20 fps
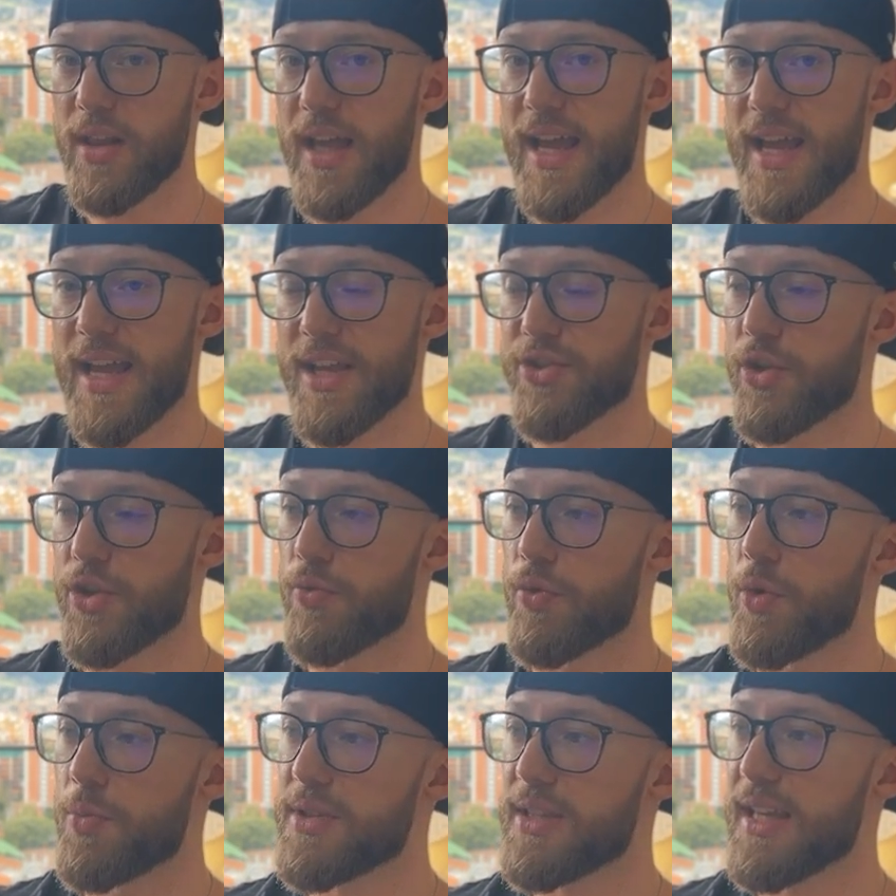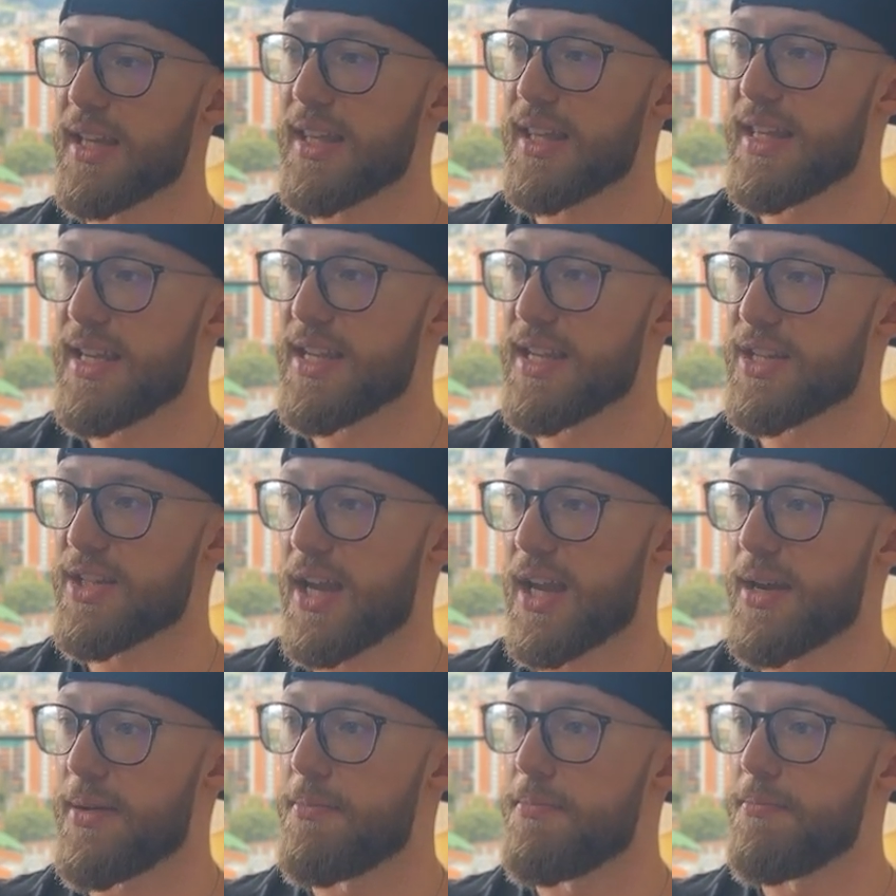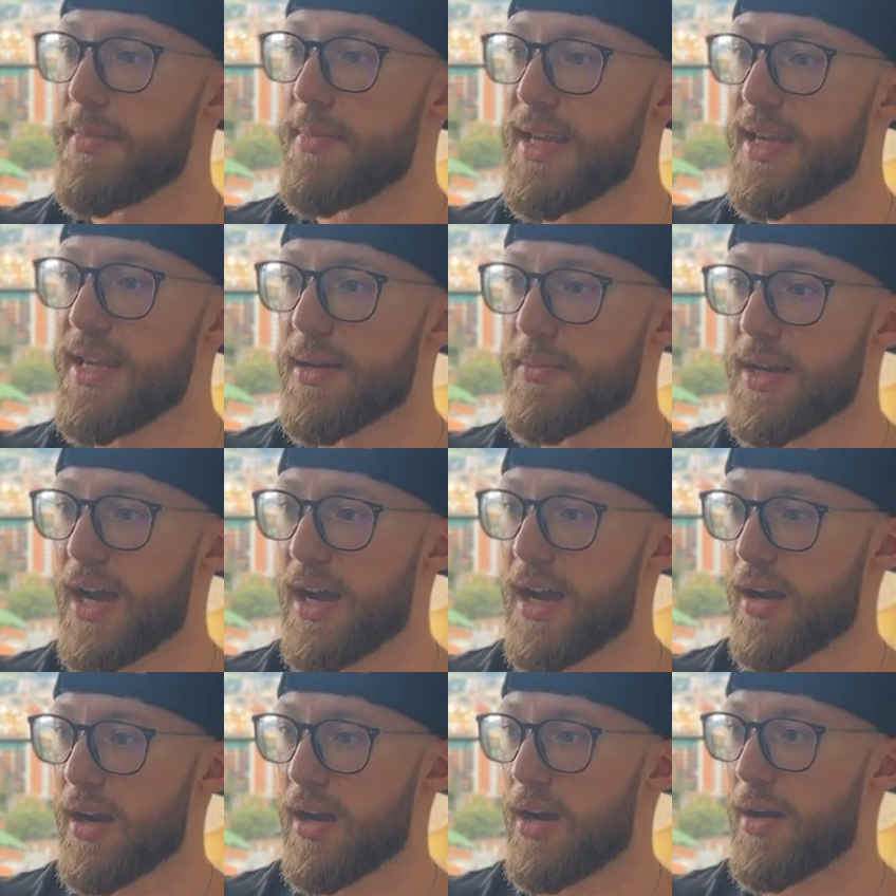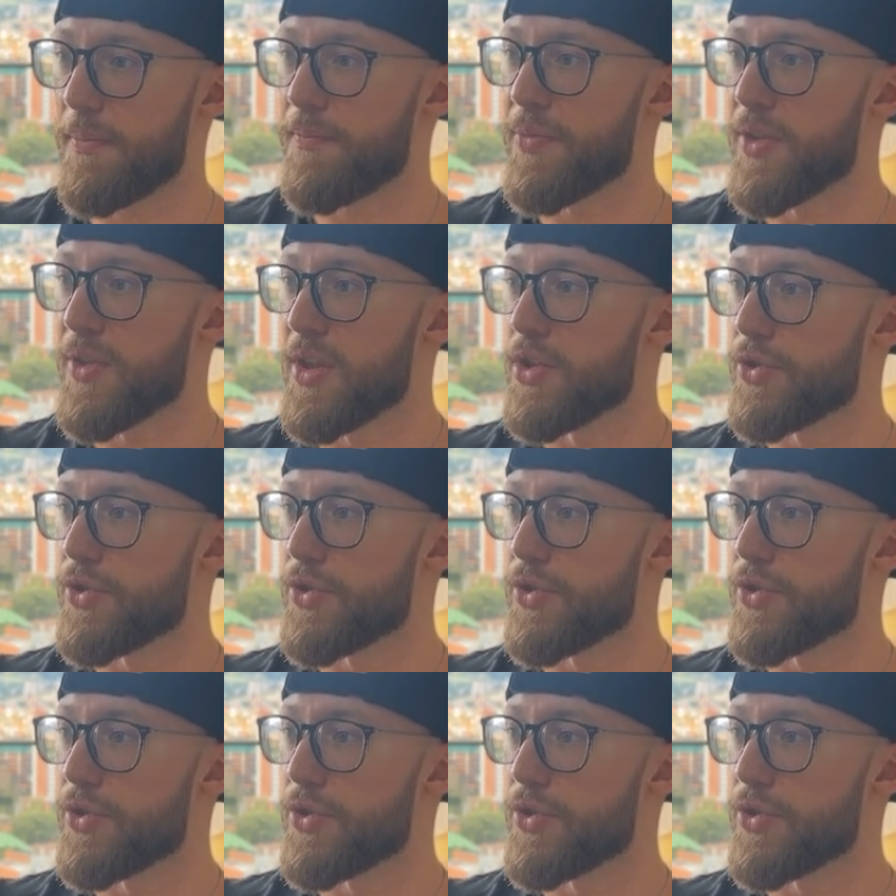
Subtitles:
as groups like this on meetup.com.